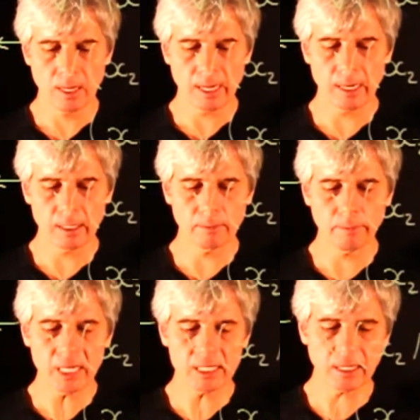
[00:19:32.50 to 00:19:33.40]
And
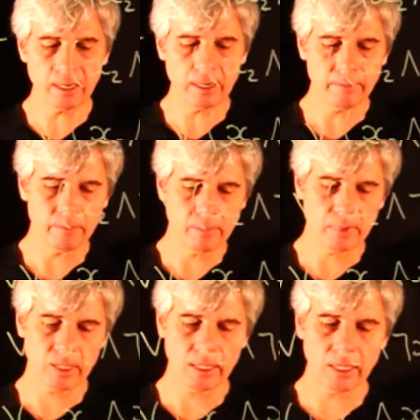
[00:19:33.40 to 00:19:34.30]
basically,
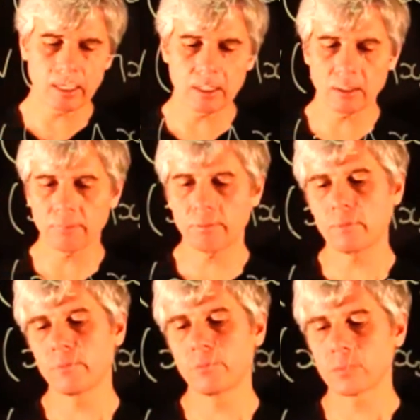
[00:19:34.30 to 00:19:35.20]
any
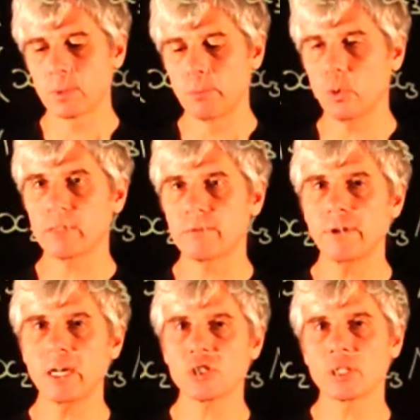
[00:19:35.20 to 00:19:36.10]
Boolean
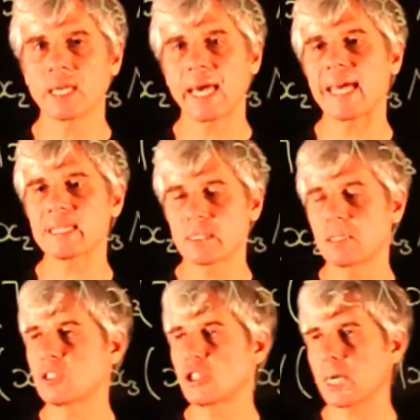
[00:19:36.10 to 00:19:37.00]
function has a
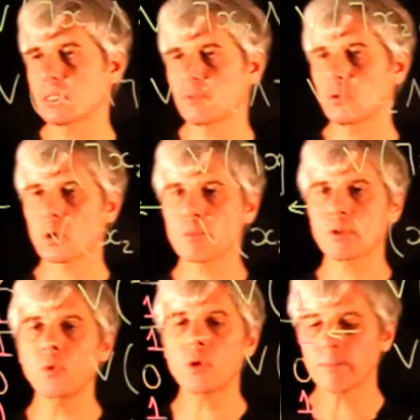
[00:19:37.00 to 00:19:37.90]
disjunctive normal
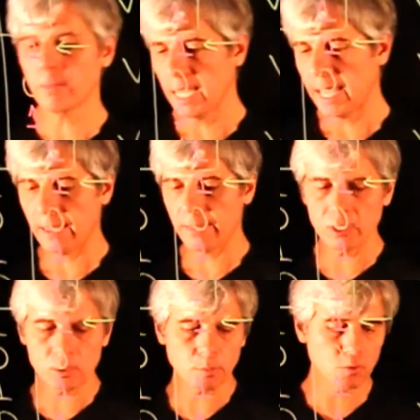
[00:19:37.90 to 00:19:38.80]
form, and
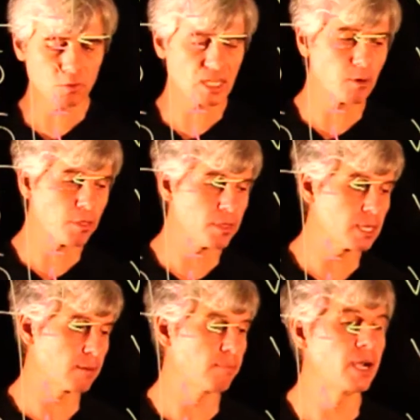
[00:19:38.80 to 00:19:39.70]
this proves our
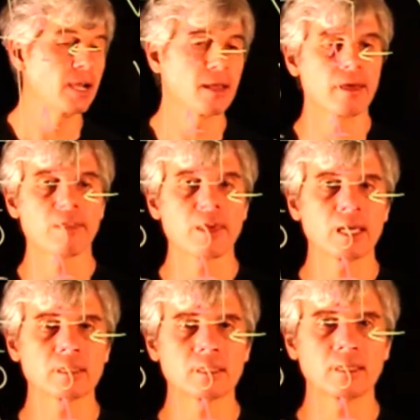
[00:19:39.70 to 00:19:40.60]
theorem
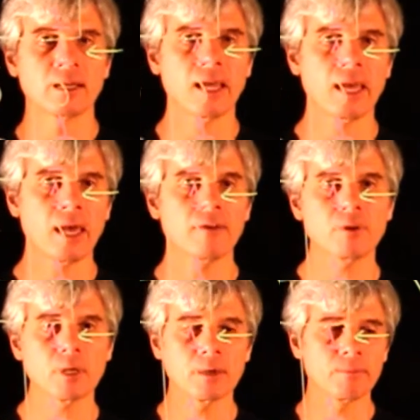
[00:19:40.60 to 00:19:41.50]
that
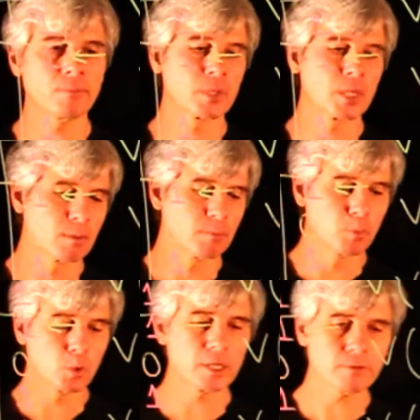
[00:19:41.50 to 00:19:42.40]
every
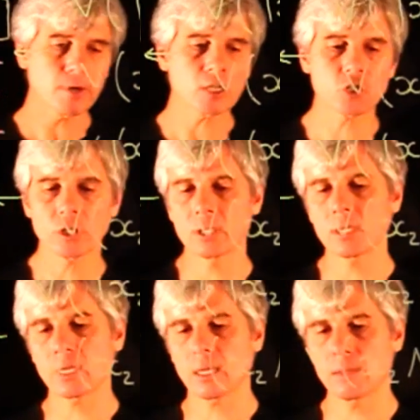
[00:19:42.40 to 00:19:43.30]
Boolean
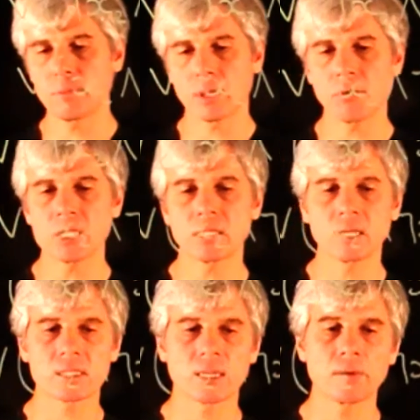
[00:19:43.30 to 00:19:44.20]
function can be written
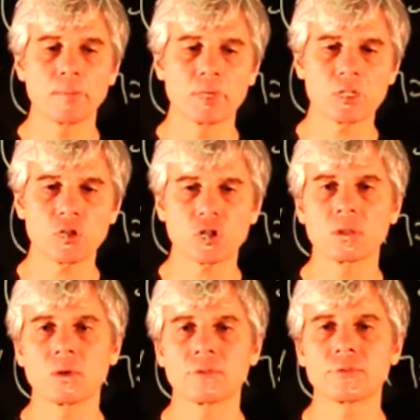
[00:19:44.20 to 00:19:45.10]
as a
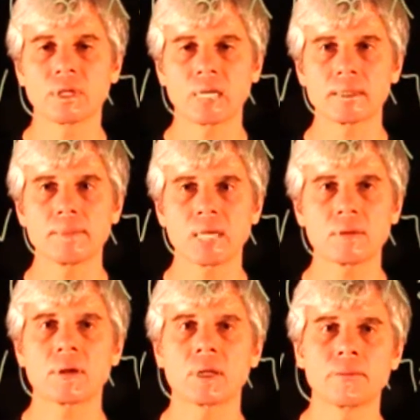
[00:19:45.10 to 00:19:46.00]
composition of
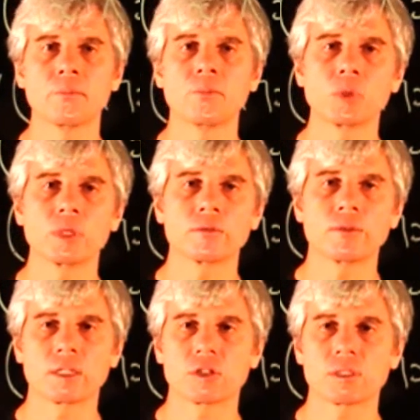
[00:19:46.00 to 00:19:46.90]
elementary Boolean
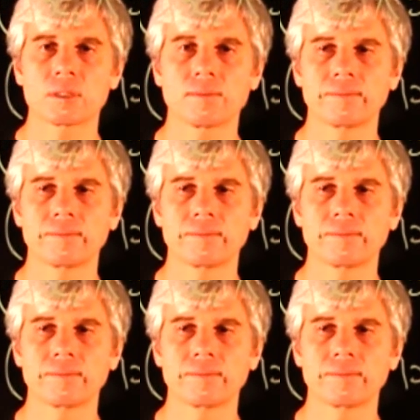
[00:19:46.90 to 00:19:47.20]
functions.